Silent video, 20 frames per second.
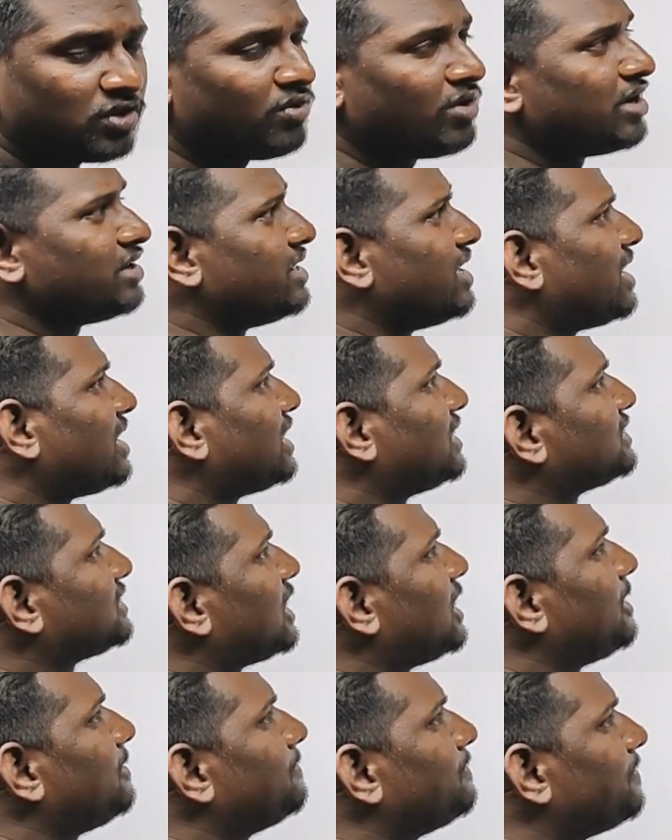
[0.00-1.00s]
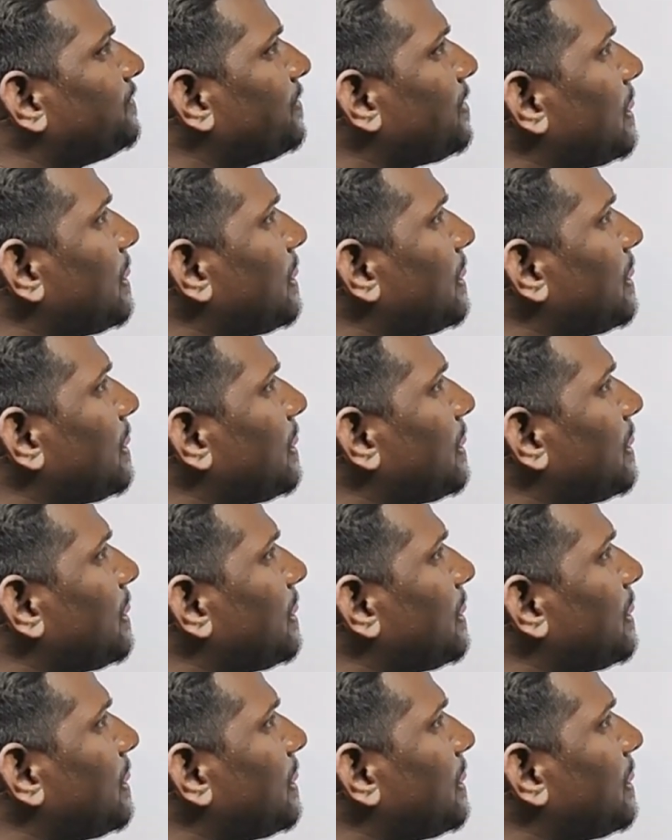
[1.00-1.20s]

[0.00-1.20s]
What they are asking?